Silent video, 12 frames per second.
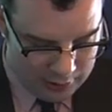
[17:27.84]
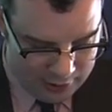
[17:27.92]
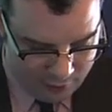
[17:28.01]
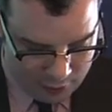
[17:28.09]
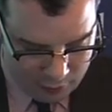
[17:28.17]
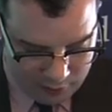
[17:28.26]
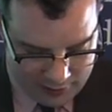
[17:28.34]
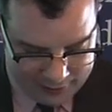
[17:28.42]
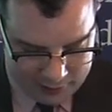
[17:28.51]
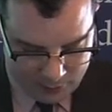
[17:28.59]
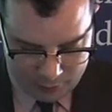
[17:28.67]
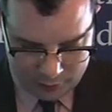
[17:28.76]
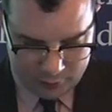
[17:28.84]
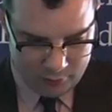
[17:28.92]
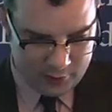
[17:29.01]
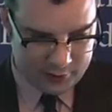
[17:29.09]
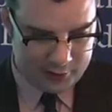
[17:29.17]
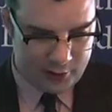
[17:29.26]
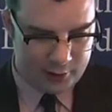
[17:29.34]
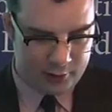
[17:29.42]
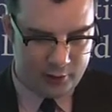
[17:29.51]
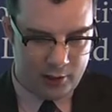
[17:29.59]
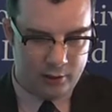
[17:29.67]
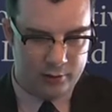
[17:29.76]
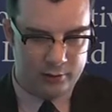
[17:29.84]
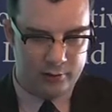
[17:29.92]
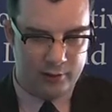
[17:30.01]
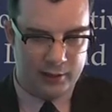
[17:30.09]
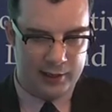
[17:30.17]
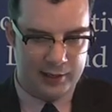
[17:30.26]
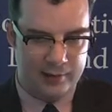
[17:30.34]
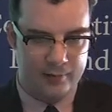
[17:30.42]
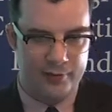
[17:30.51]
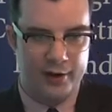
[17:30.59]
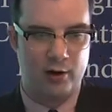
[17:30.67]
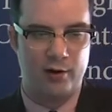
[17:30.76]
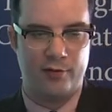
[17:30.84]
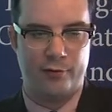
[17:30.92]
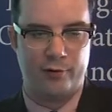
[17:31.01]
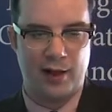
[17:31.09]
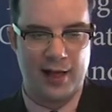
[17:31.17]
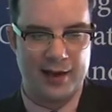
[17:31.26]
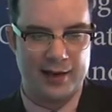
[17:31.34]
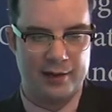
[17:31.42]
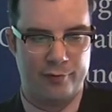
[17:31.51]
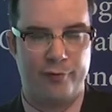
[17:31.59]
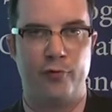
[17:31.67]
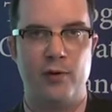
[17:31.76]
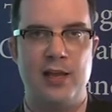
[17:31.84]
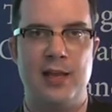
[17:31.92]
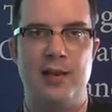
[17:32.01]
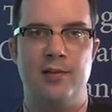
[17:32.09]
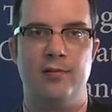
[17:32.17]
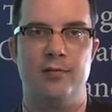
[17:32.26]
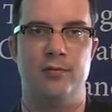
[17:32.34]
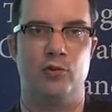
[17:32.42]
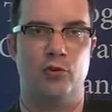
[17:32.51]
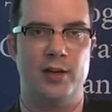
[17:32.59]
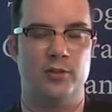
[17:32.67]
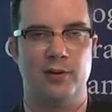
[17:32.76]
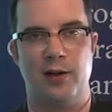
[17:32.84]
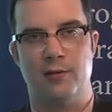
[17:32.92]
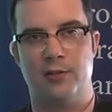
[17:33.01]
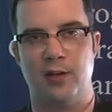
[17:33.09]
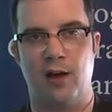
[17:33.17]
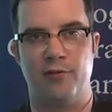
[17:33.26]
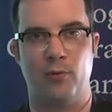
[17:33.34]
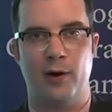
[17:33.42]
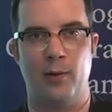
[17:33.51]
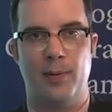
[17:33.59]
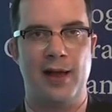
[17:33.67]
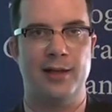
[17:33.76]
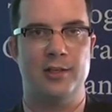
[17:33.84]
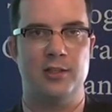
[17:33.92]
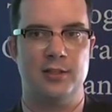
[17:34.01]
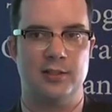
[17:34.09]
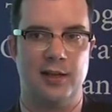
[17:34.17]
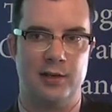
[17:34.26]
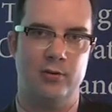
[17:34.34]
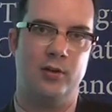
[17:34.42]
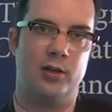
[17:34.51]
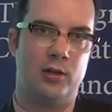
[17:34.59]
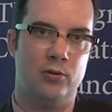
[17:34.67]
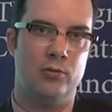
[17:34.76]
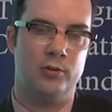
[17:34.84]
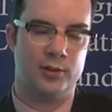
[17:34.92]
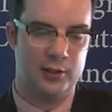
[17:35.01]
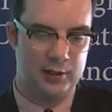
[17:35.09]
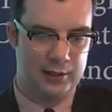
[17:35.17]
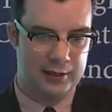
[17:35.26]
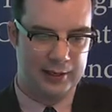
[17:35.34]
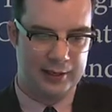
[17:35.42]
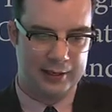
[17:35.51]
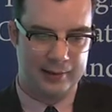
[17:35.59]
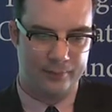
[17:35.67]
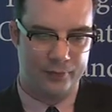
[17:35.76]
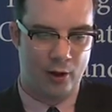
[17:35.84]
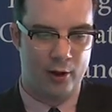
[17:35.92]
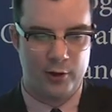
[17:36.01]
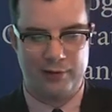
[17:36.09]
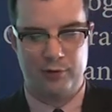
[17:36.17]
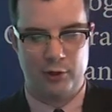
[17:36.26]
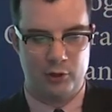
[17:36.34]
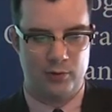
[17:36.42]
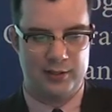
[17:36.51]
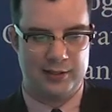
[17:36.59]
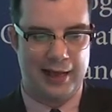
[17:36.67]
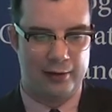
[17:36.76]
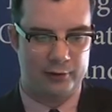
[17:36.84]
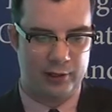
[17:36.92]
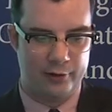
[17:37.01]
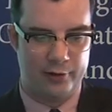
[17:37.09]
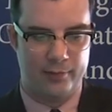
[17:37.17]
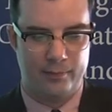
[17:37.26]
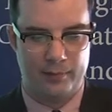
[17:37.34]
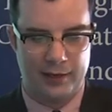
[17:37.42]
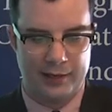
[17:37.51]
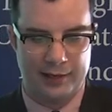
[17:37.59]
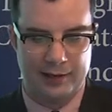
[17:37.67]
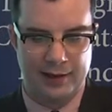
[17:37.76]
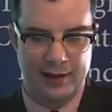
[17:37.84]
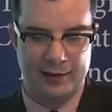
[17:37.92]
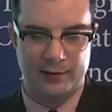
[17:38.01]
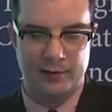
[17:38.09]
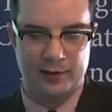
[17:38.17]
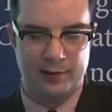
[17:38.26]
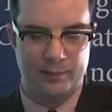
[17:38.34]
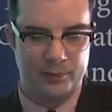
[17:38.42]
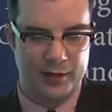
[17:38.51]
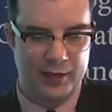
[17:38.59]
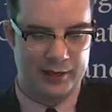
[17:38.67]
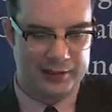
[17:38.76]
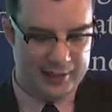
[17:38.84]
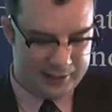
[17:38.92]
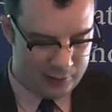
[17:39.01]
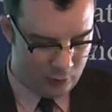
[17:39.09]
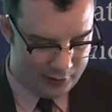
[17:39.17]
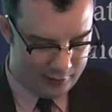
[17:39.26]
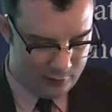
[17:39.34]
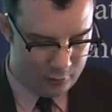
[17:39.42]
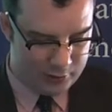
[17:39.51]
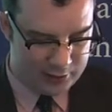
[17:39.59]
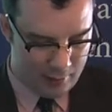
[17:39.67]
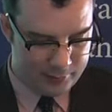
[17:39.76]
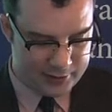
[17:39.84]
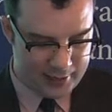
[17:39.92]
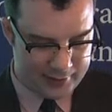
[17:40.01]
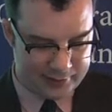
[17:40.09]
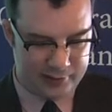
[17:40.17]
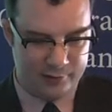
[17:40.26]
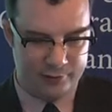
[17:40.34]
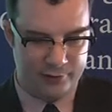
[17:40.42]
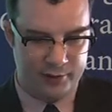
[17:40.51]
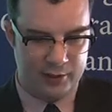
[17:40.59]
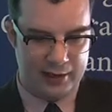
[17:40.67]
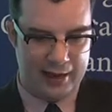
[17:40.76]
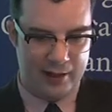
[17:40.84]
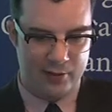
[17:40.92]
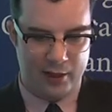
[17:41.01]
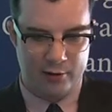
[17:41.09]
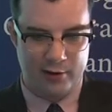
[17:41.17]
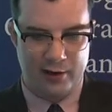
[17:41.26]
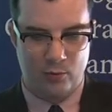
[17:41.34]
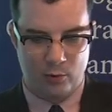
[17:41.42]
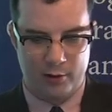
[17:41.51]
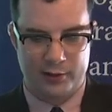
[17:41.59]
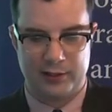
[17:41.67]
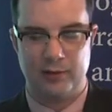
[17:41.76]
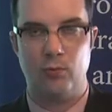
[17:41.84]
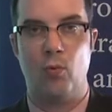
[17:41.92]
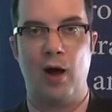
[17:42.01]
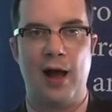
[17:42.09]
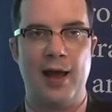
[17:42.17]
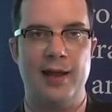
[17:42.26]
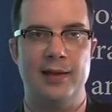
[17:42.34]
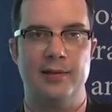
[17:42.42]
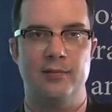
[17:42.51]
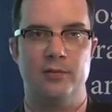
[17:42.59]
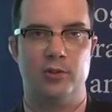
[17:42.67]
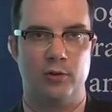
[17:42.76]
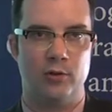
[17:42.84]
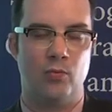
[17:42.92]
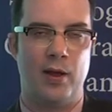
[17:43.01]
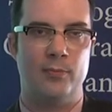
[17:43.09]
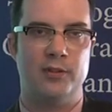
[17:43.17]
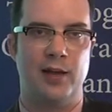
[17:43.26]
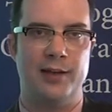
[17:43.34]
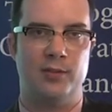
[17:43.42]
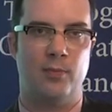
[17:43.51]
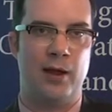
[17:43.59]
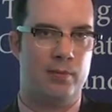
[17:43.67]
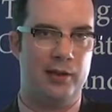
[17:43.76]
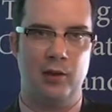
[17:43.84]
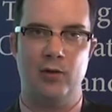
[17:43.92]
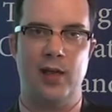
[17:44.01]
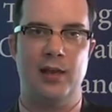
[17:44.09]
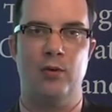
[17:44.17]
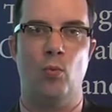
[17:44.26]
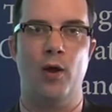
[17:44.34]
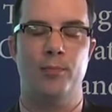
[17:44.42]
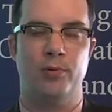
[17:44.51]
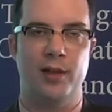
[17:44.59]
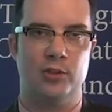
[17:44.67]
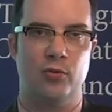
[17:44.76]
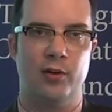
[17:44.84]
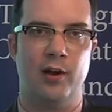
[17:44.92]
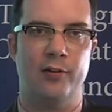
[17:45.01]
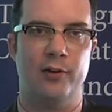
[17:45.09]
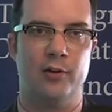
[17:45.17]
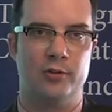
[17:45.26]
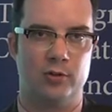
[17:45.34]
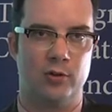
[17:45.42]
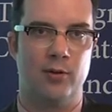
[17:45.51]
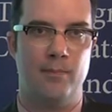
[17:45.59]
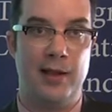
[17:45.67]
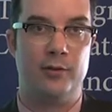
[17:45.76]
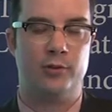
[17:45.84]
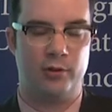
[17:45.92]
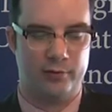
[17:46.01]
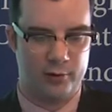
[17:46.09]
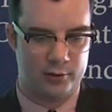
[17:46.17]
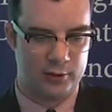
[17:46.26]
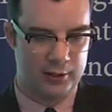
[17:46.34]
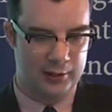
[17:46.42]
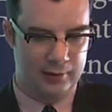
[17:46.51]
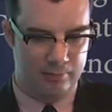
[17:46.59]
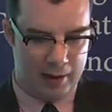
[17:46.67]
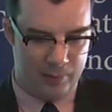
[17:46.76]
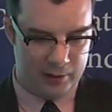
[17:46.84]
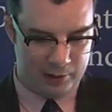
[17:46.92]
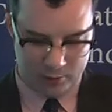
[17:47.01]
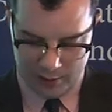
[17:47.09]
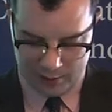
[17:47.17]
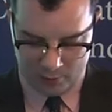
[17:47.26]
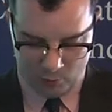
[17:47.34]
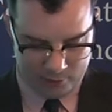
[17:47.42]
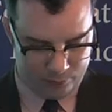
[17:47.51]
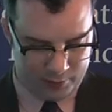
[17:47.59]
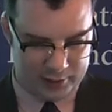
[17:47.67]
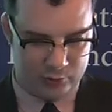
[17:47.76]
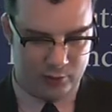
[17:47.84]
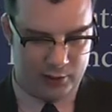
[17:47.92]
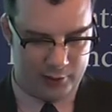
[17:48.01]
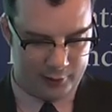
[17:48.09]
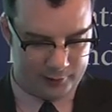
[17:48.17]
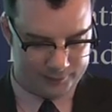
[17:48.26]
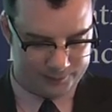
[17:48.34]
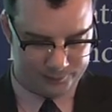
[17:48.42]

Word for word: If you'd like to pursue this on your own, uh, there are a variety of free traceroute software packages that you can use. Um, all you have to do is download them, uh, and at least it will give you some sense of how the internet works and why certain websites might be located one place or another, or certain mail servers might be located one place or another.